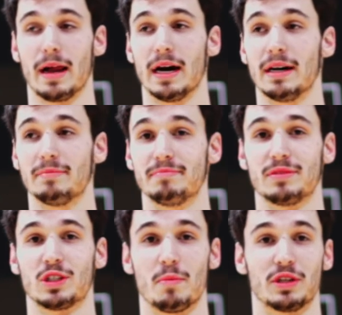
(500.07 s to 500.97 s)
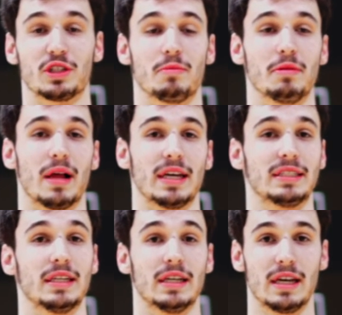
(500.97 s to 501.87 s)
So I'm extremely
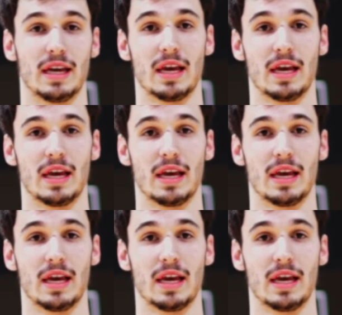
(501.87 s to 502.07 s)
blessed to